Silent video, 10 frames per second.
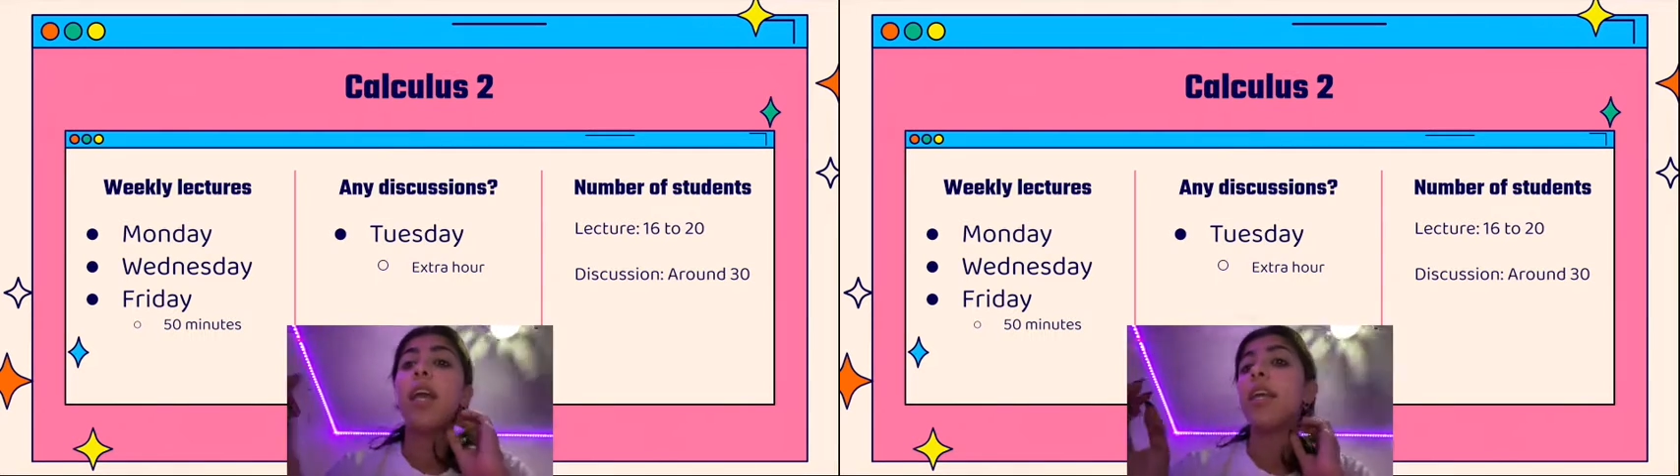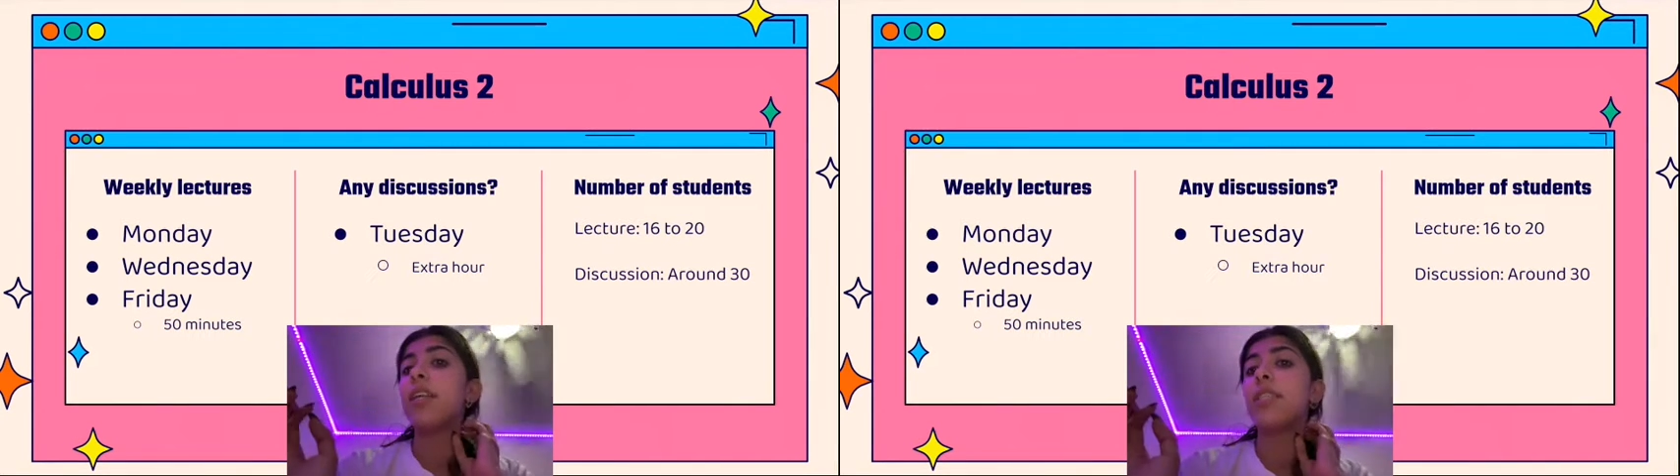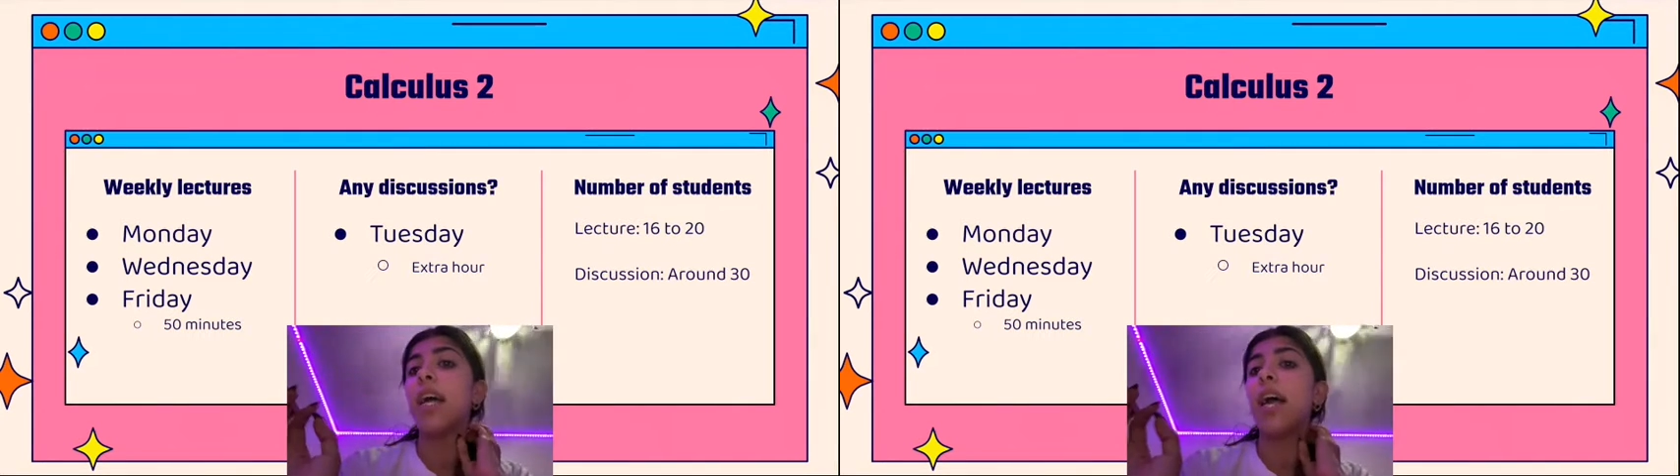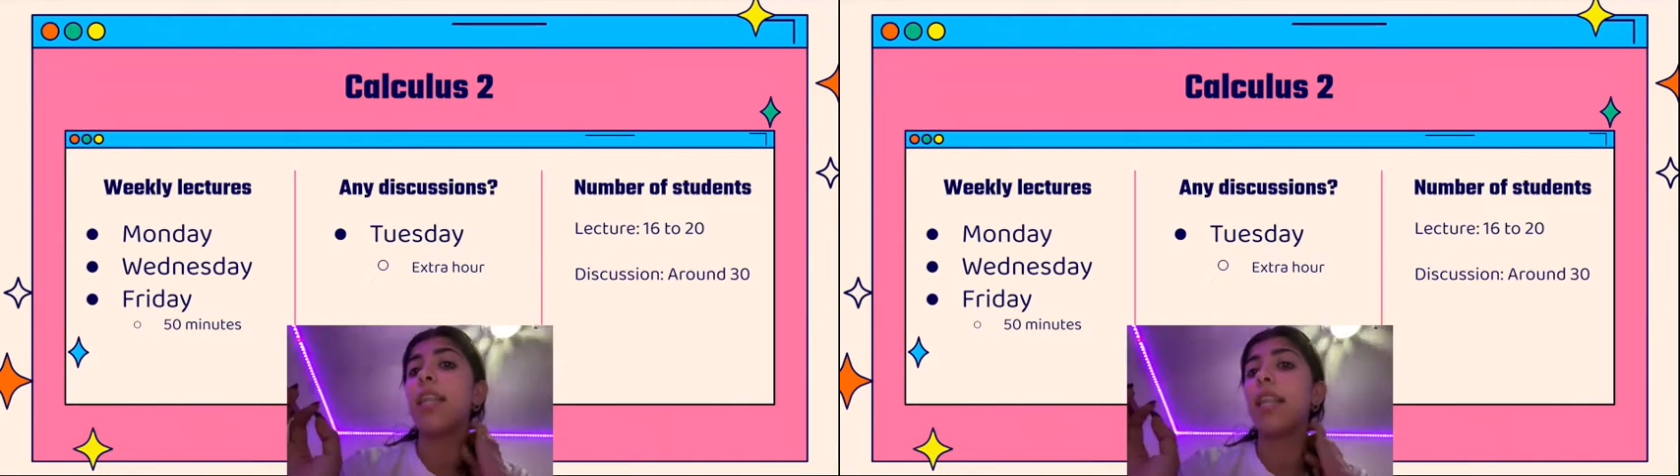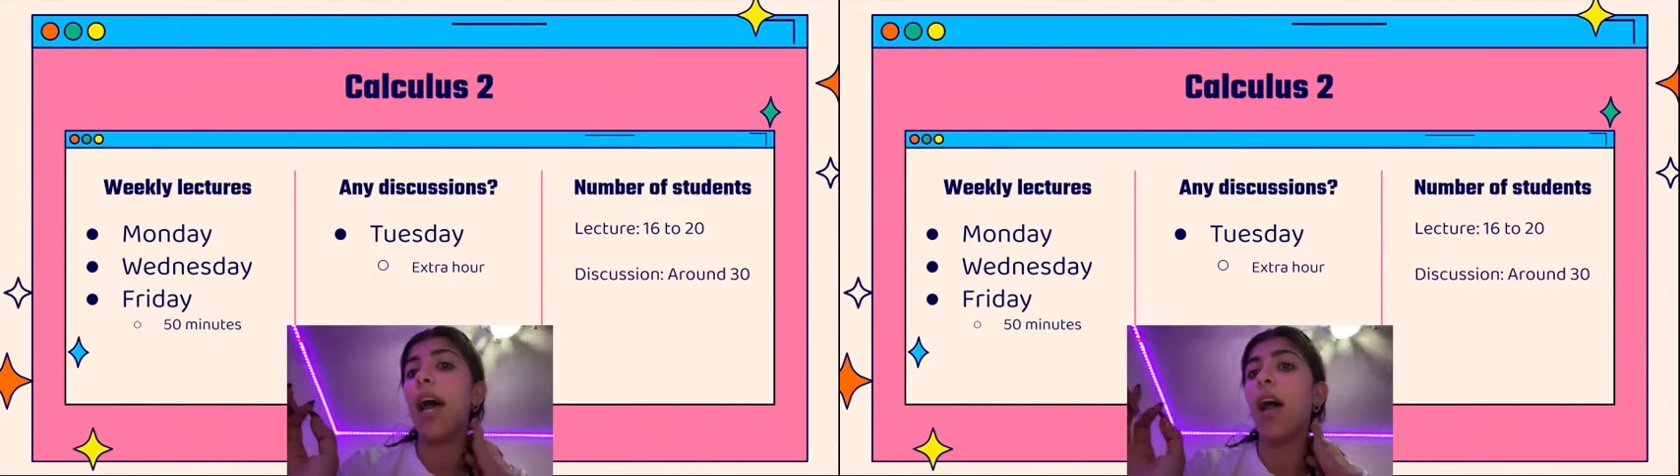He
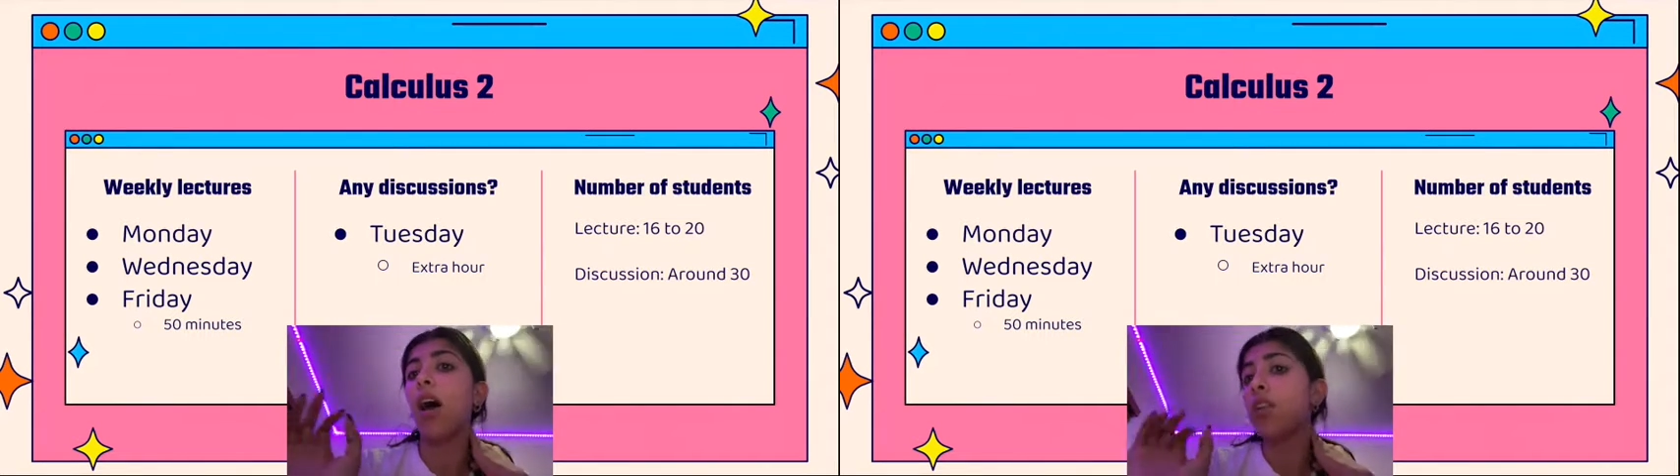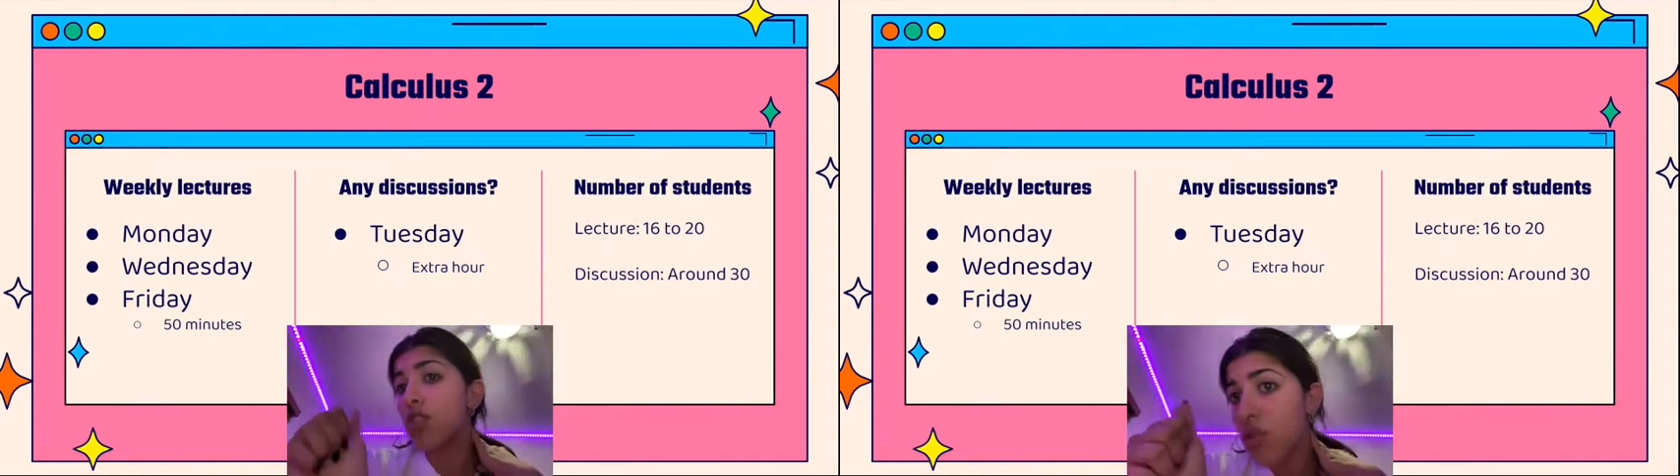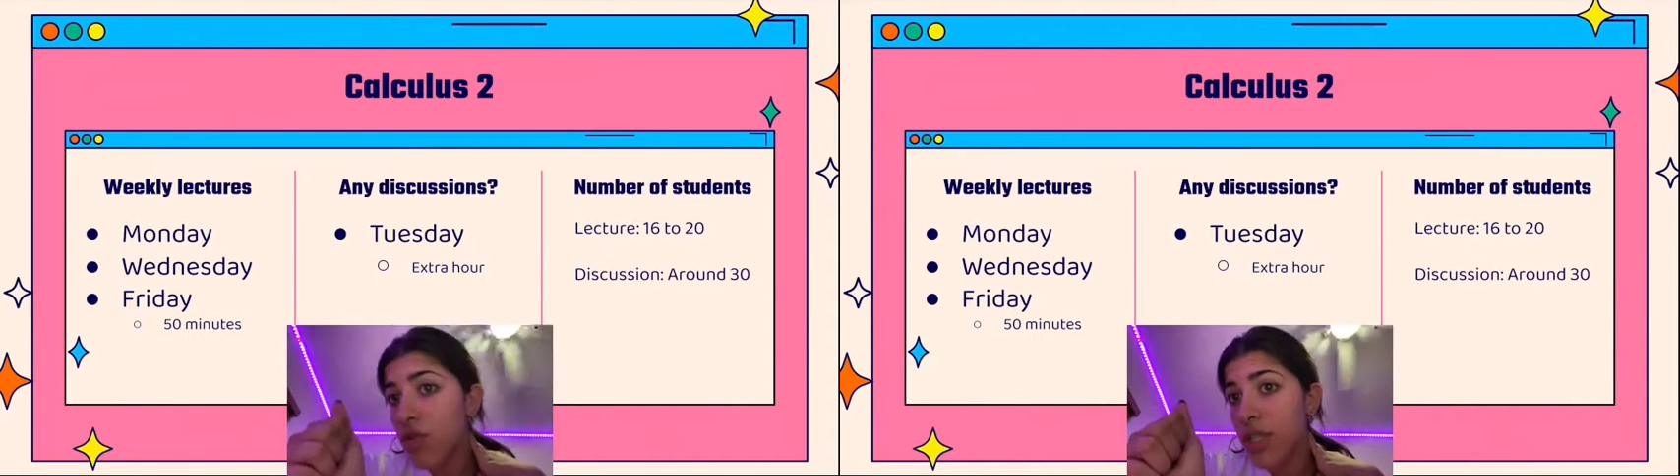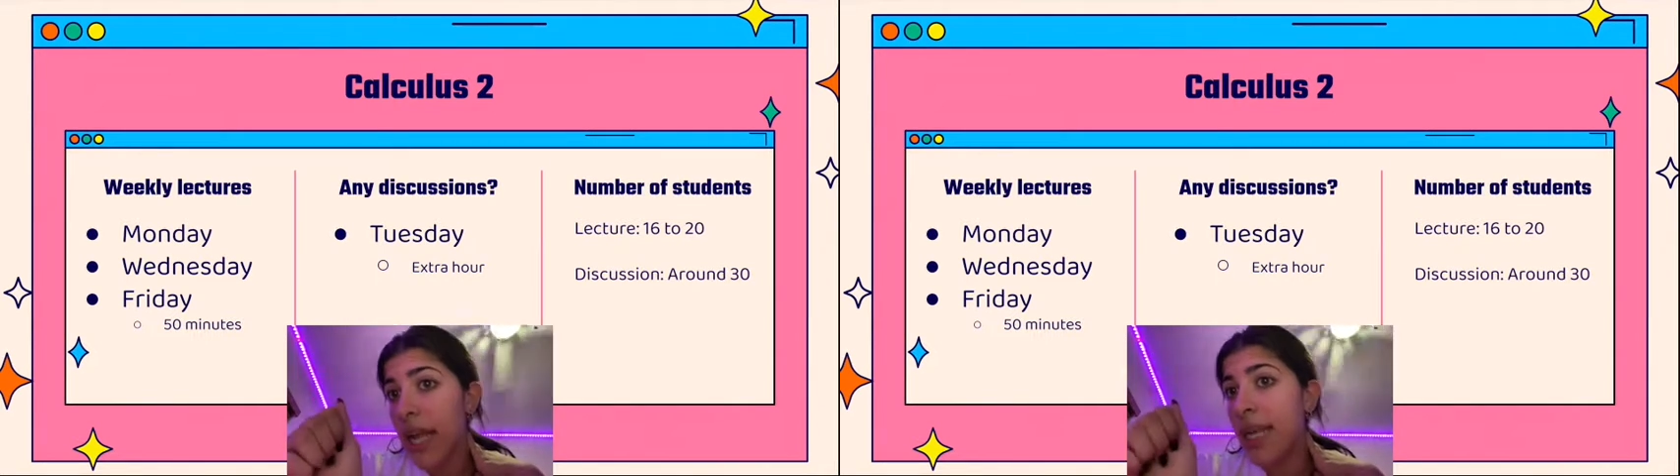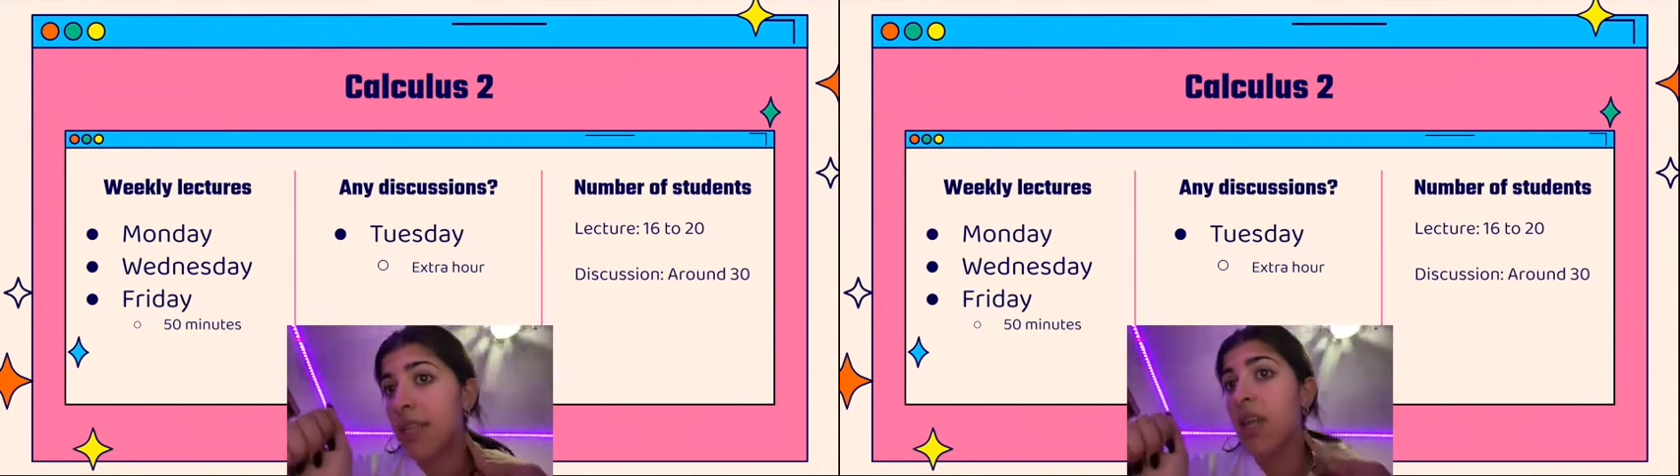said that on
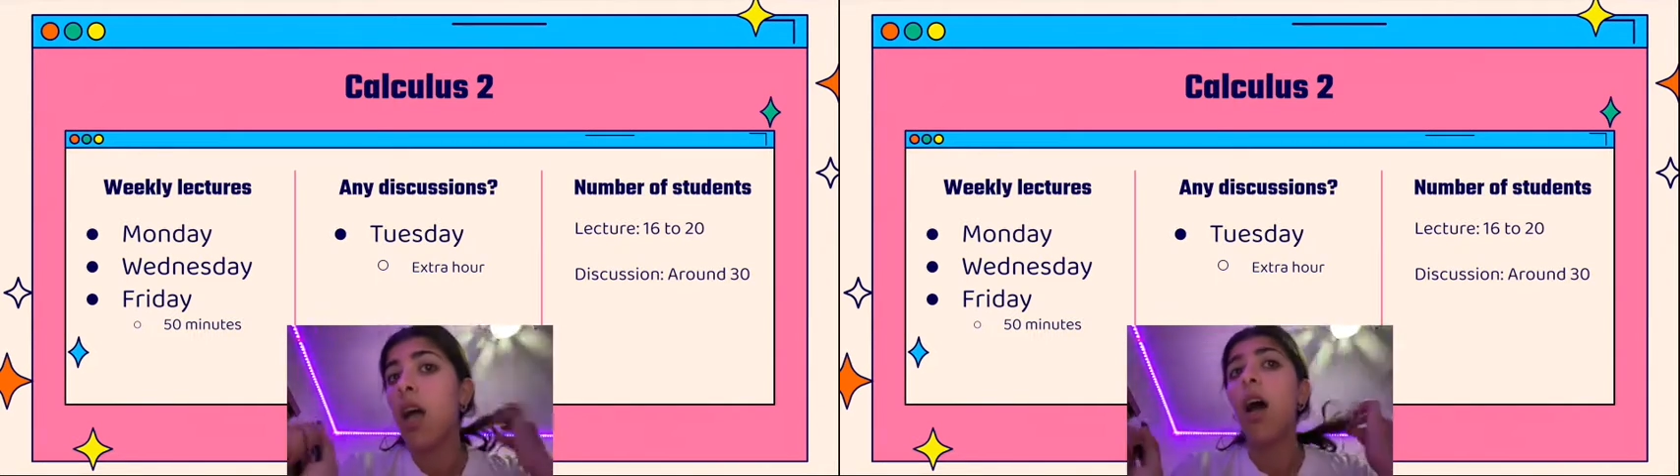Tuesdays,